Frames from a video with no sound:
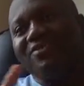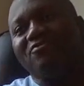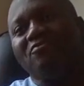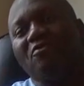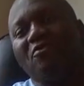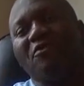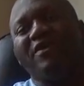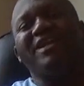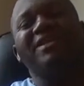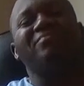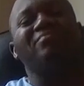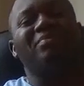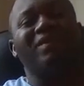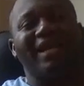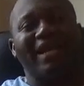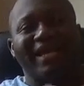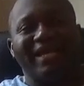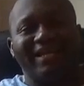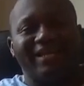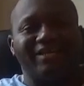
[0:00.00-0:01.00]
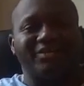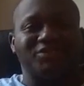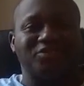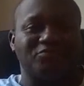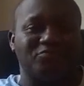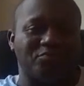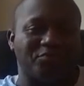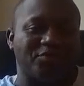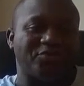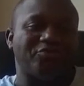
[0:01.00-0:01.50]
you already played a
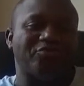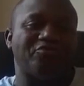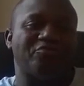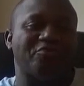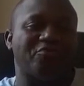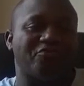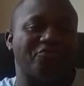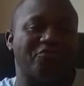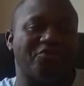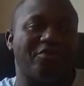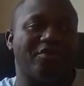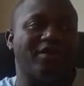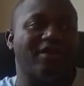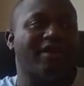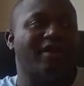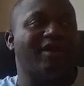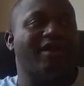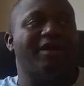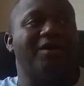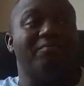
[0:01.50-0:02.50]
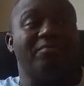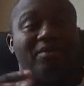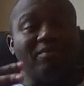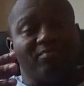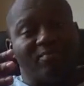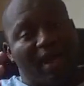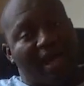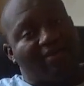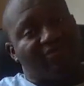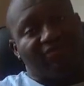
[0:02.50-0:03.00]
superhero before. But
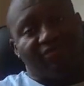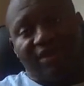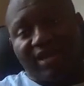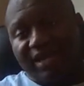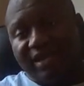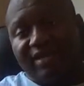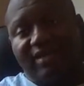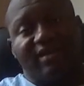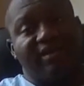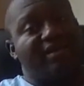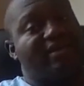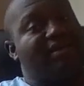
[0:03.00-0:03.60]
Batfleck,